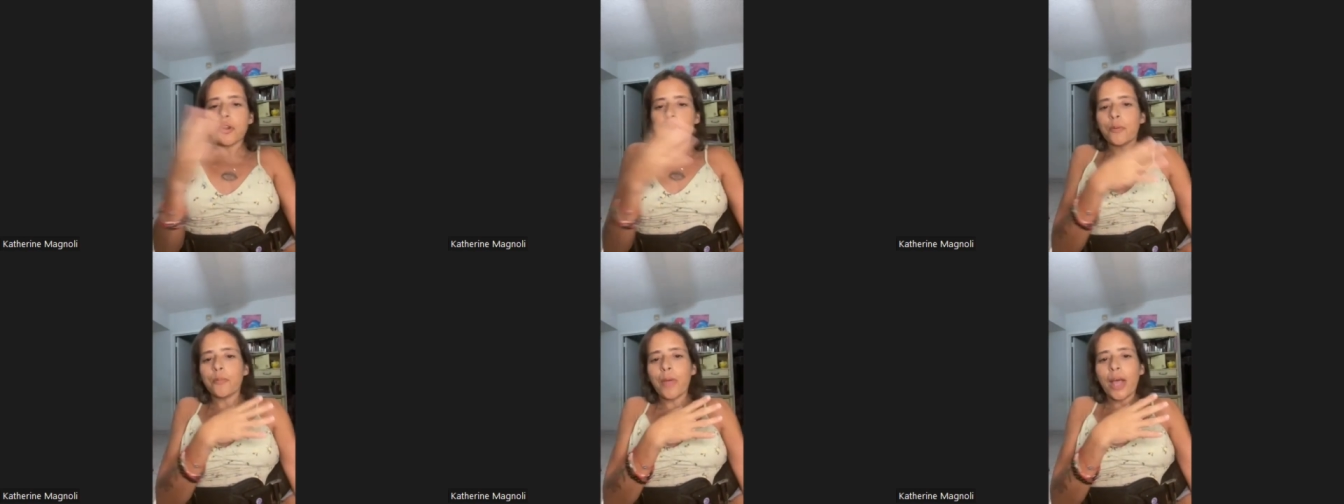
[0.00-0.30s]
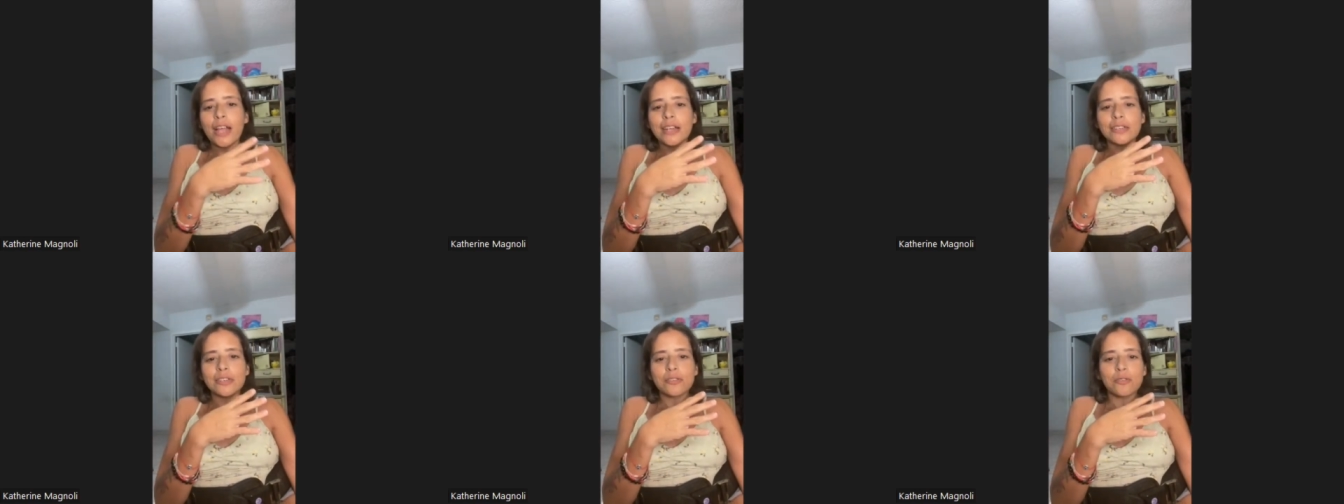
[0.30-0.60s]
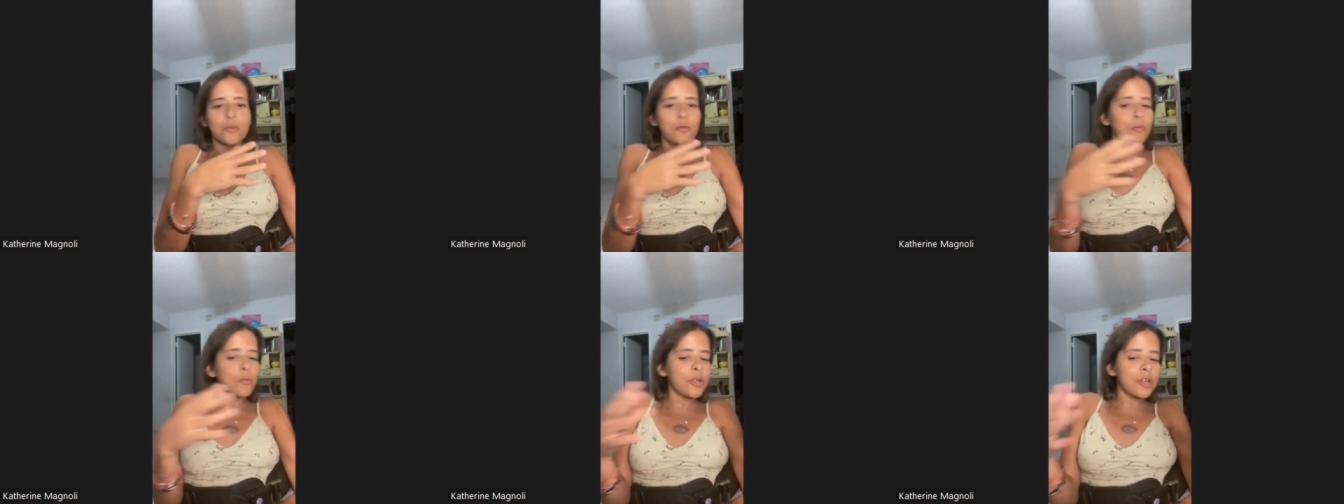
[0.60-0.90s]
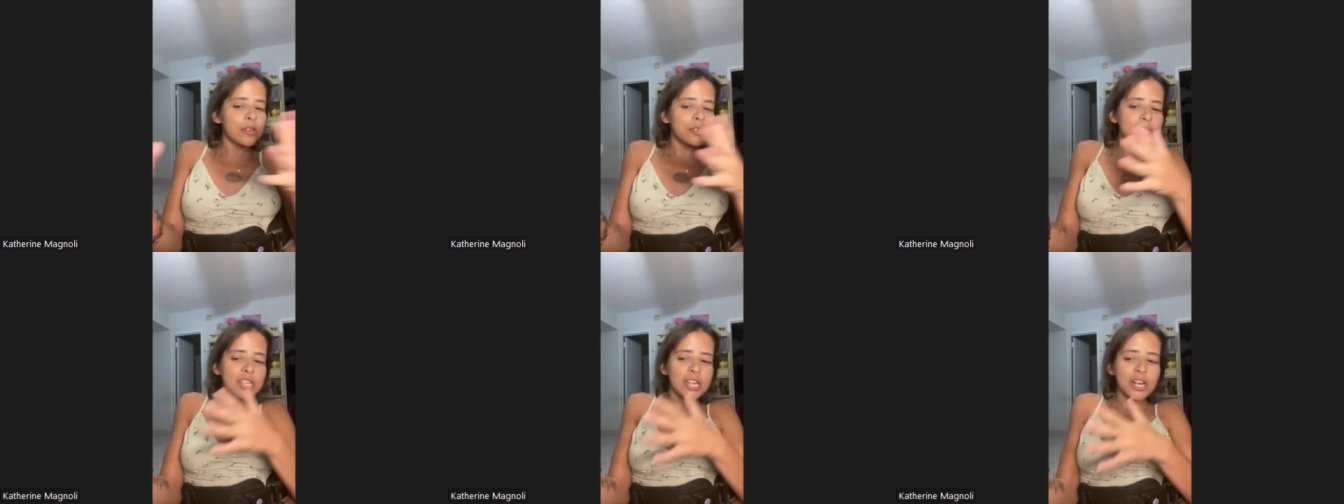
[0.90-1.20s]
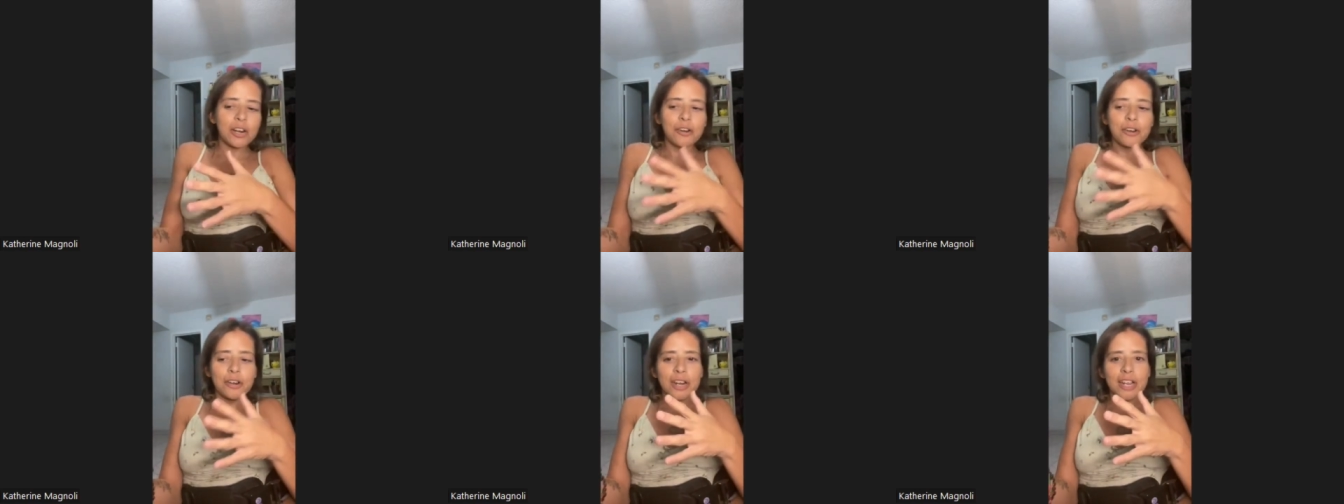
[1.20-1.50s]
her magical
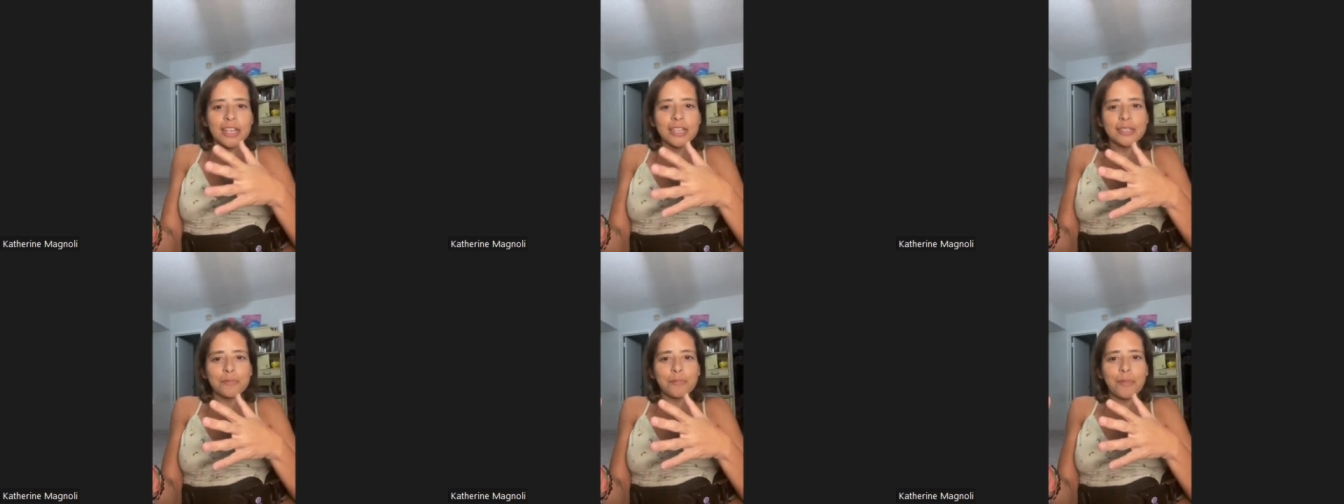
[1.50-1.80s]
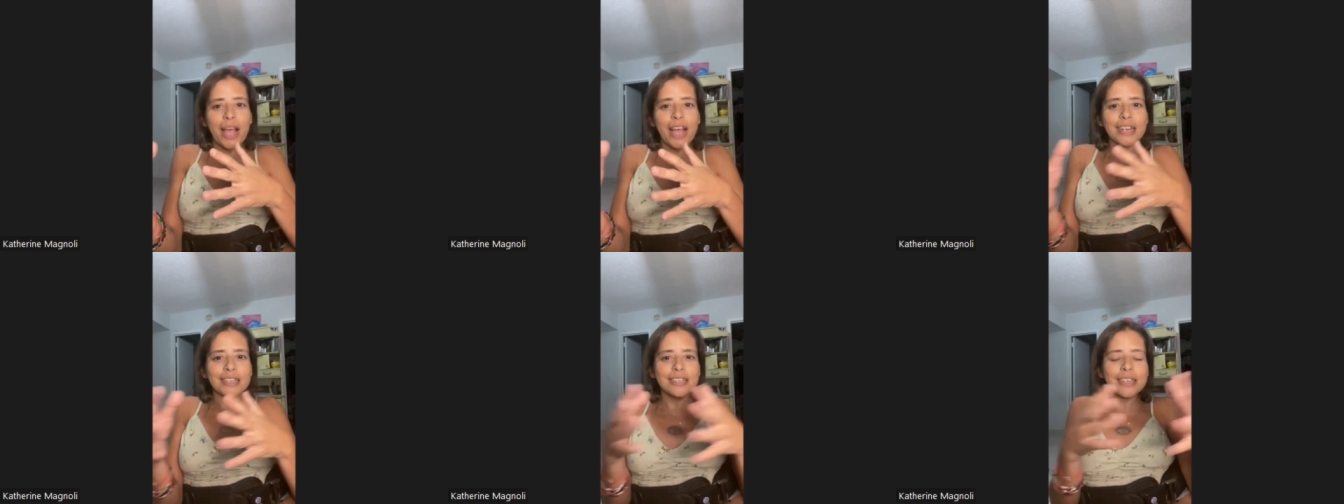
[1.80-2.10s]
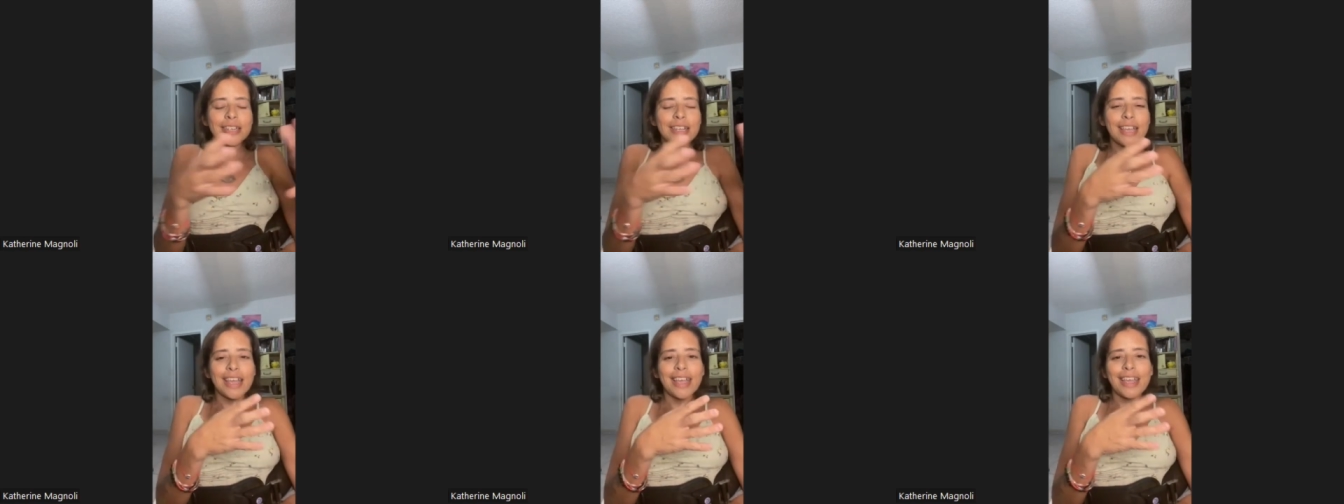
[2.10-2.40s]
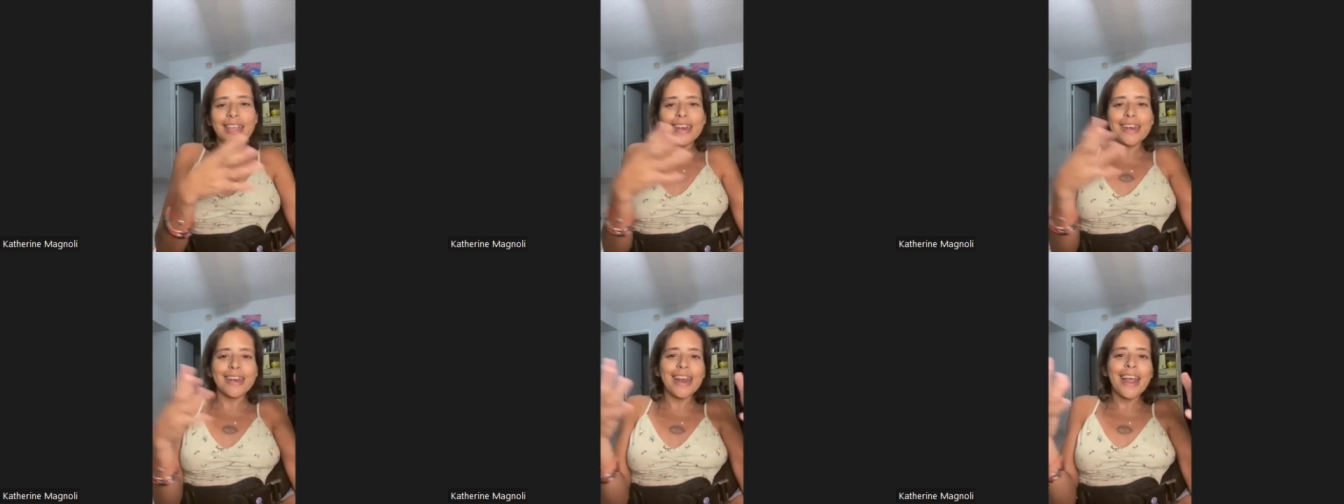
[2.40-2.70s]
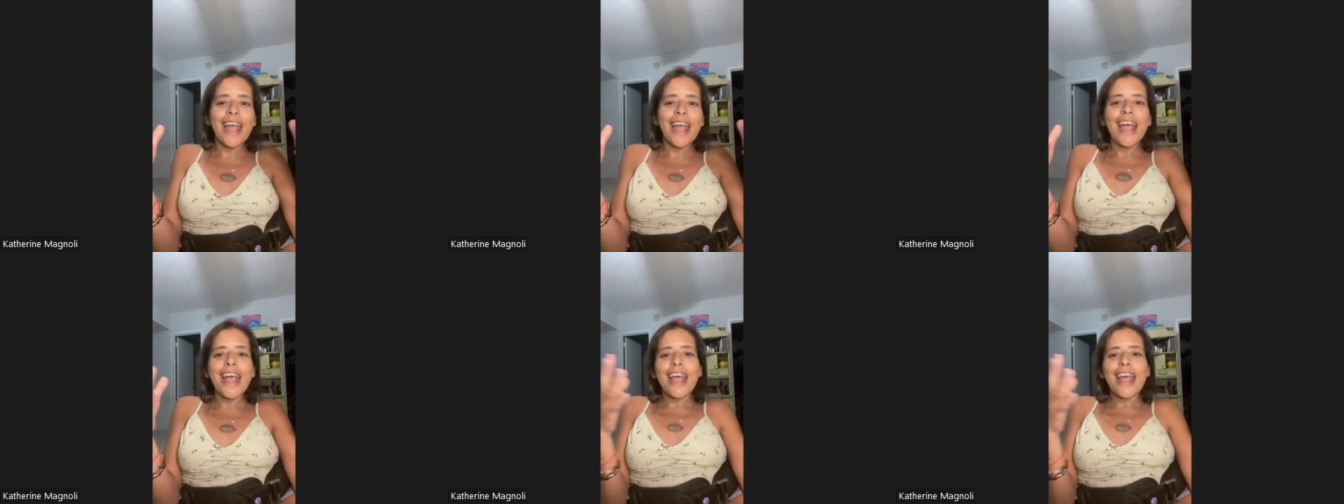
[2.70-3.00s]
wheelchair and his magic cane